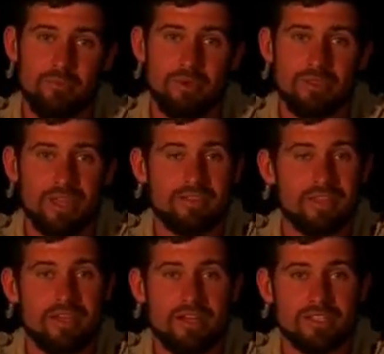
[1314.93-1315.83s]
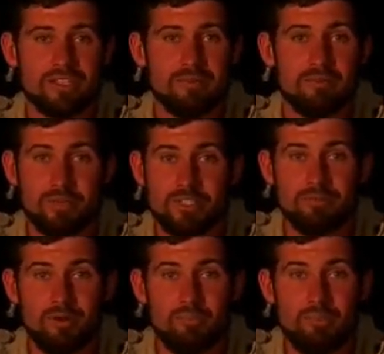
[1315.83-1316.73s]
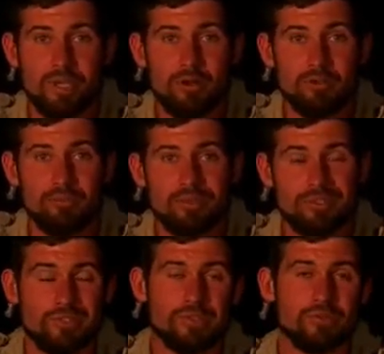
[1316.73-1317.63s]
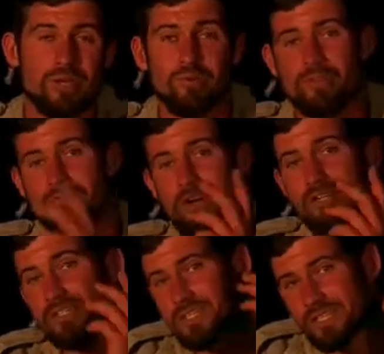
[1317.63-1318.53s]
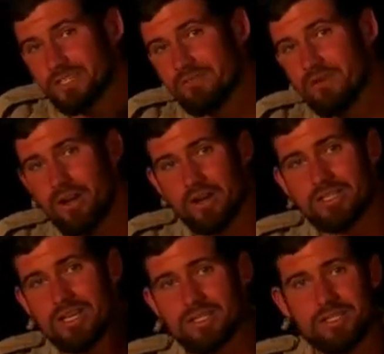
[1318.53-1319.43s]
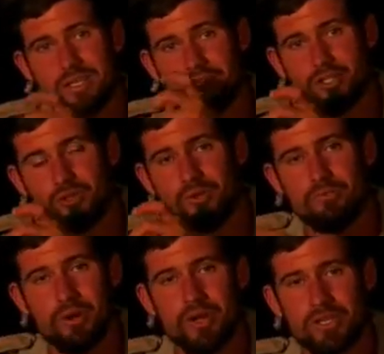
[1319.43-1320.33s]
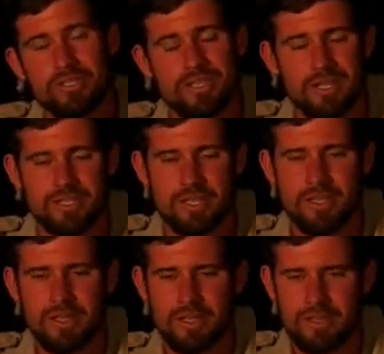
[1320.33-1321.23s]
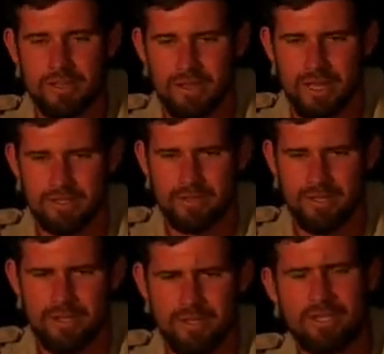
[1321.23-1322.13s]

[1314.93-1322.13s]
hoping that there are some more big old bulls. There was one with a very distinctive long tusk and a short broken tusk that